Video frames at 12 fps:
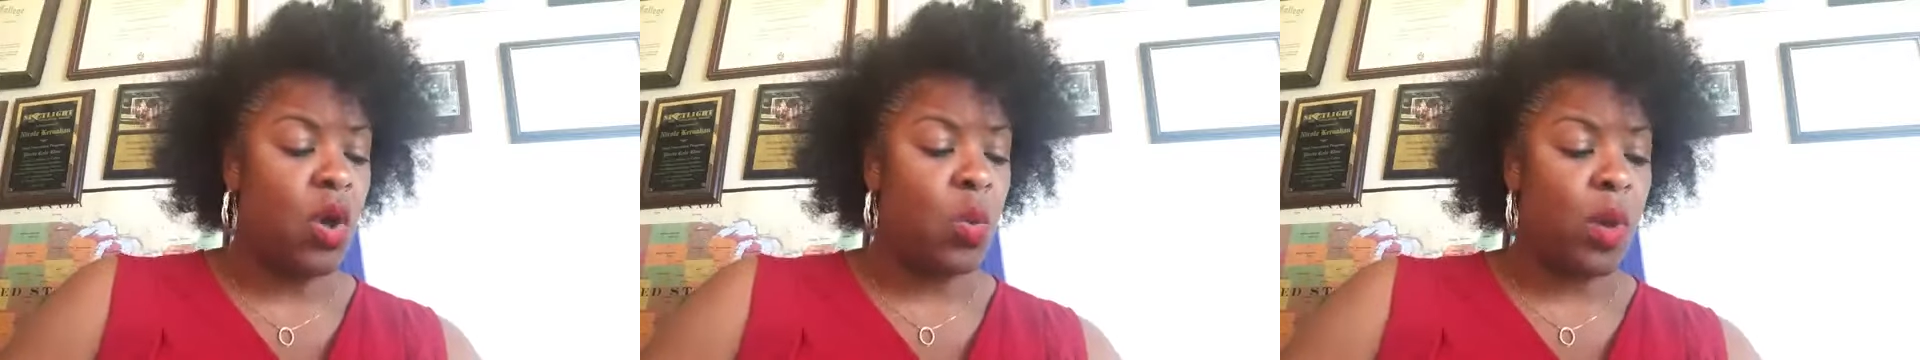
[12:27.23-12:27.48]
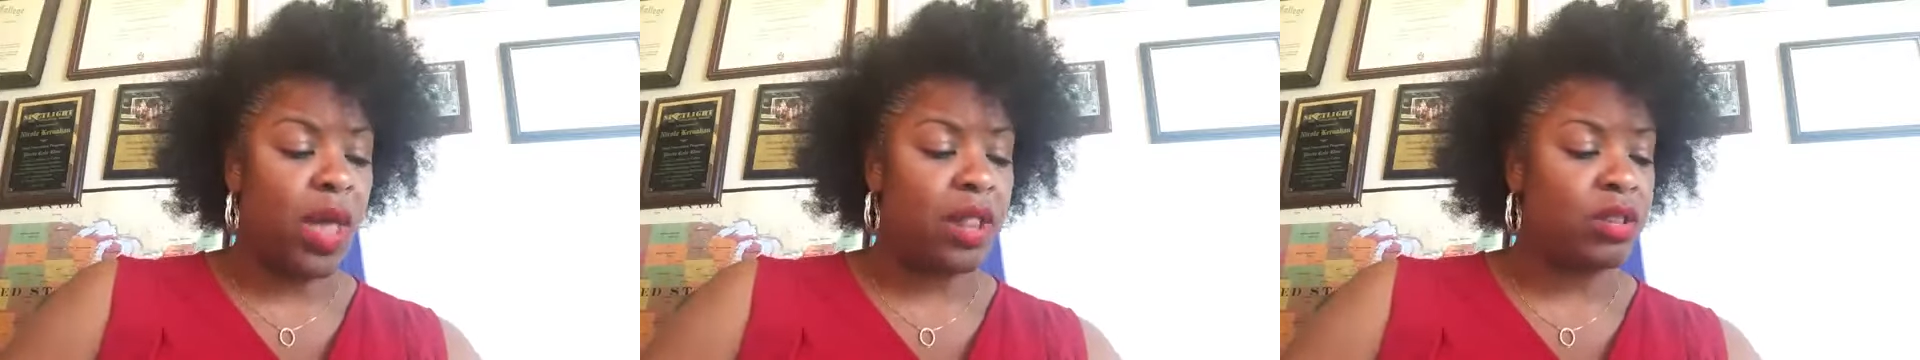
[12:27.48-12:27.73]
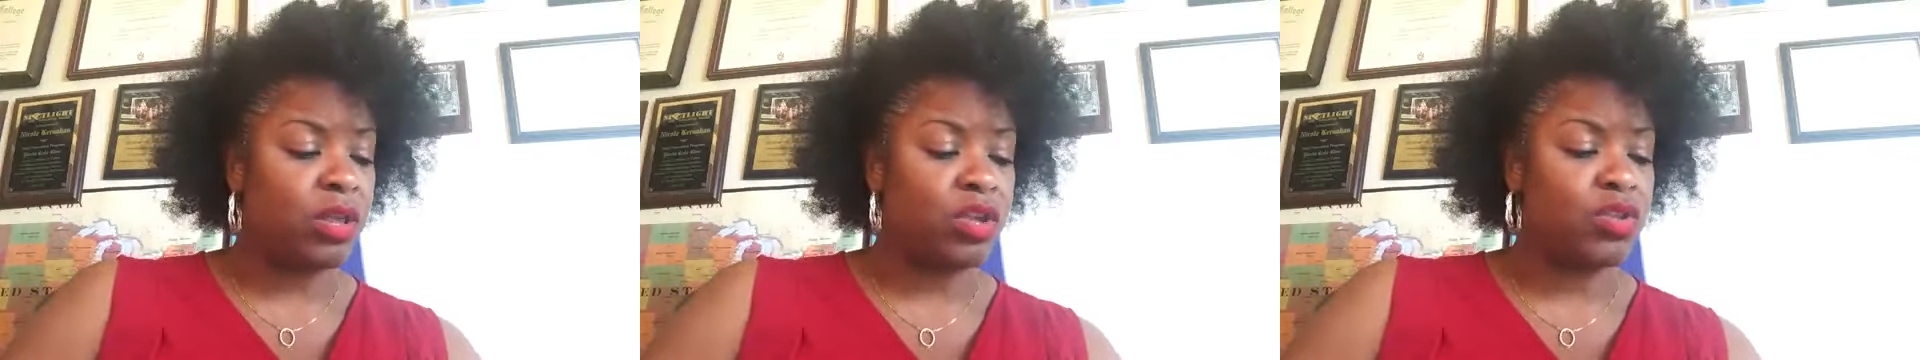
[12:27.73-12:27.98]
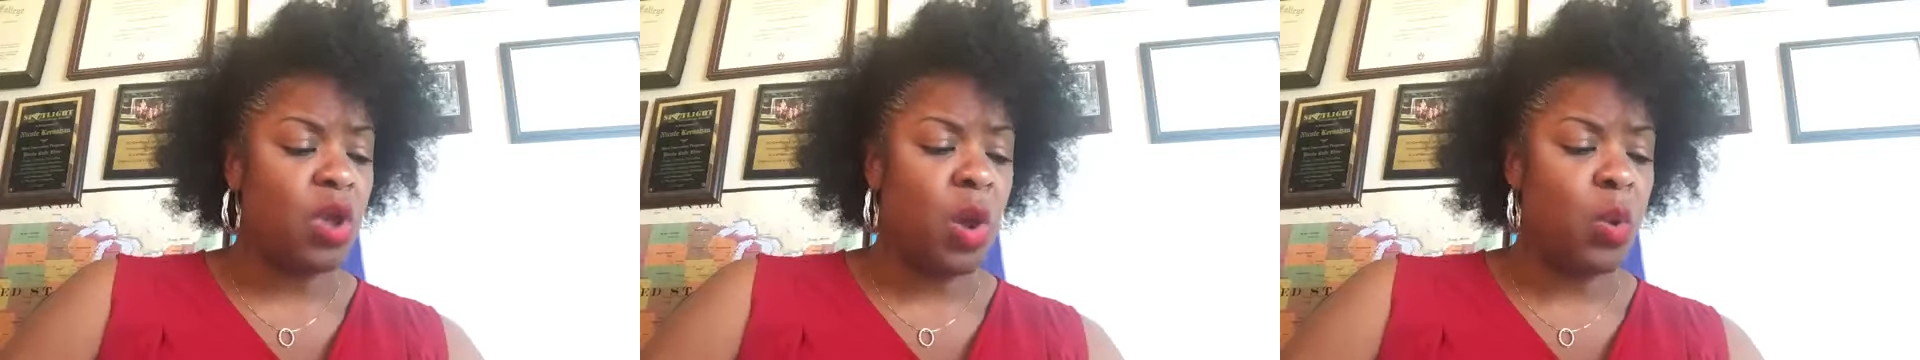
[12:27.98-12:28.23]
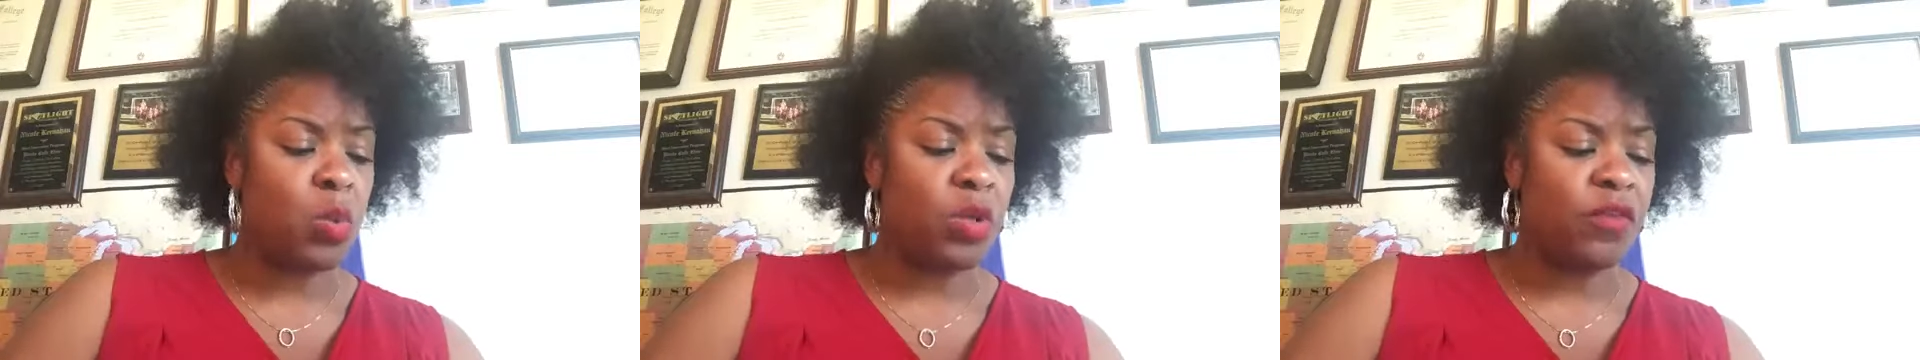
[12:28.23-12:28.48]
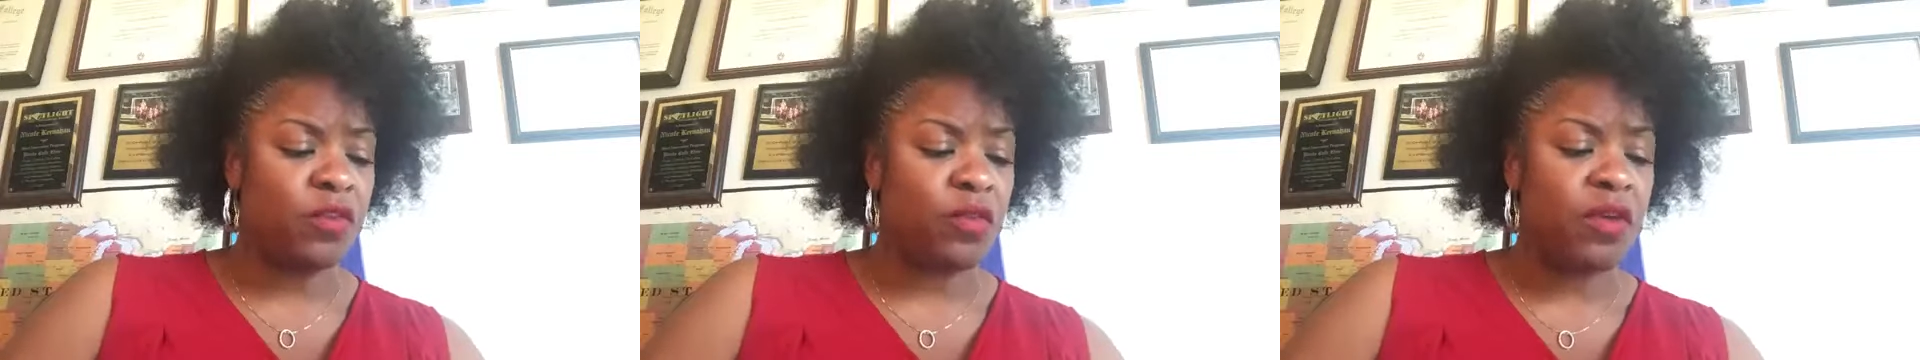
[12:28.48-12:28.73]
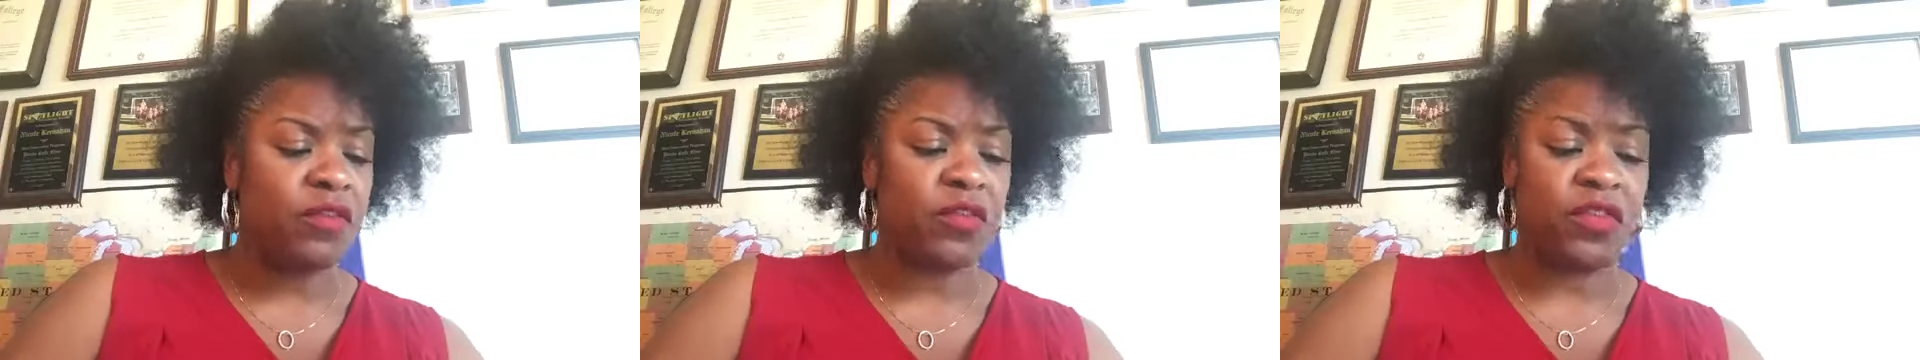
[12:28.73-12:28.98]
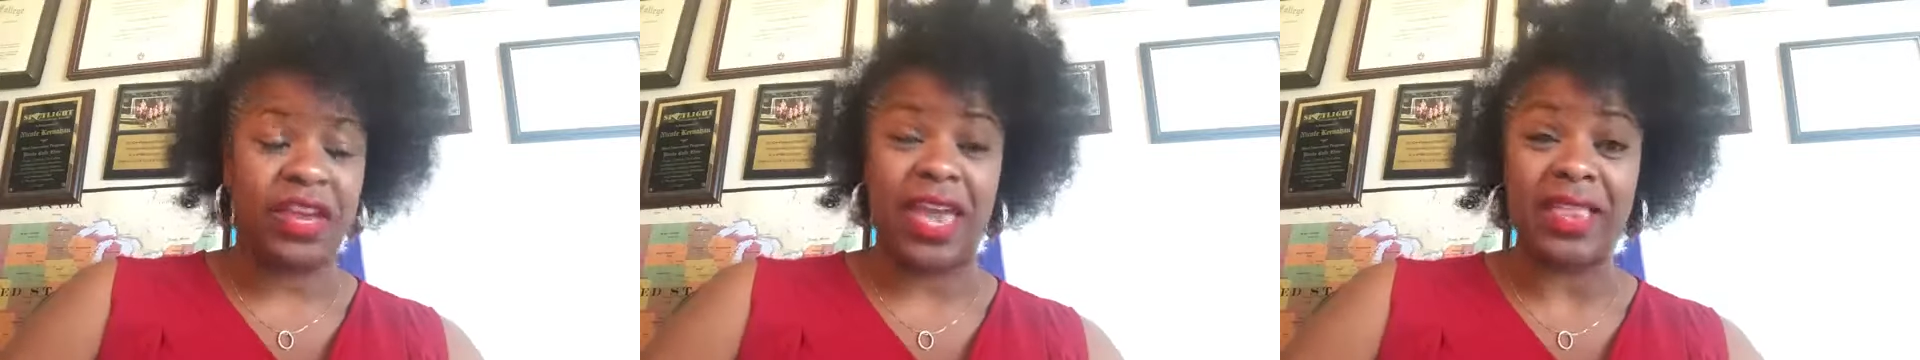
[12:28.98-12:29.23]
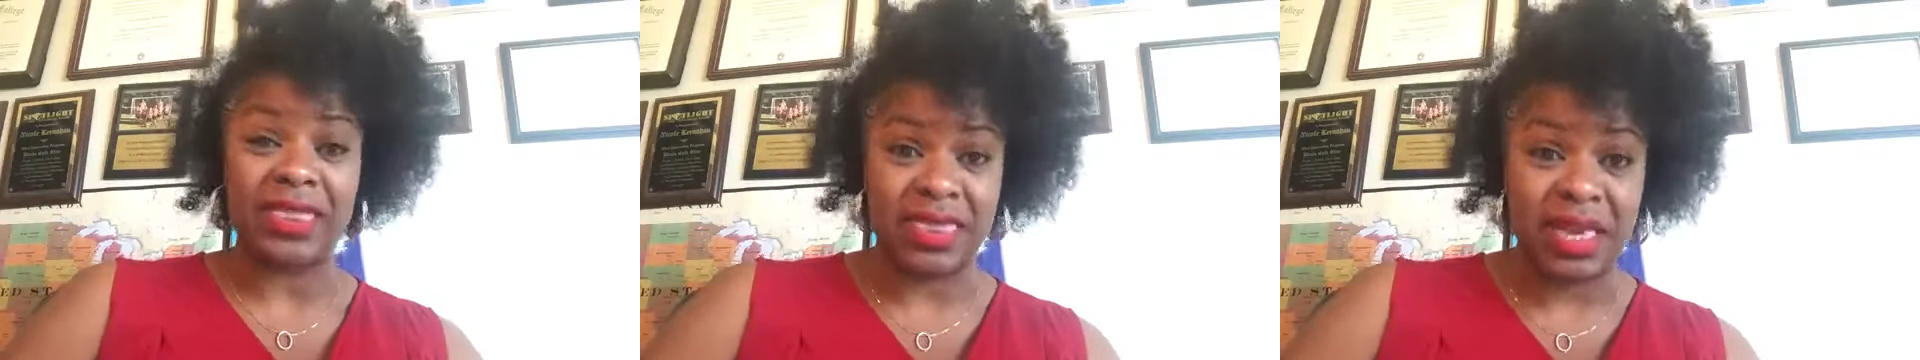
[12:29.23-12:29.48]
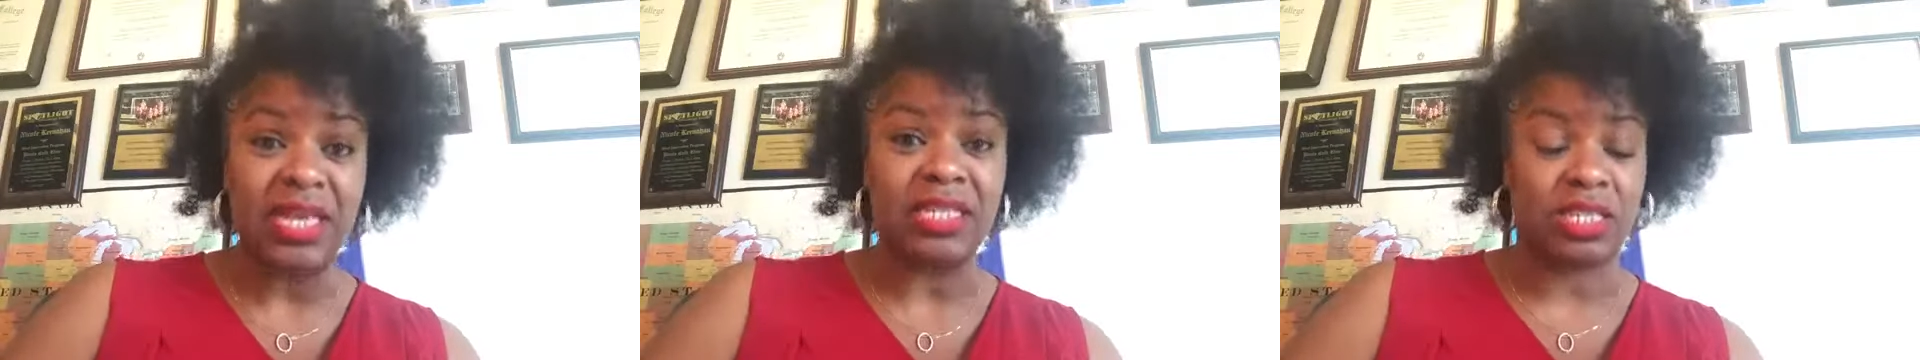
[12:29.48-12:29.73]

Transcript: Well, no one will forever forget this,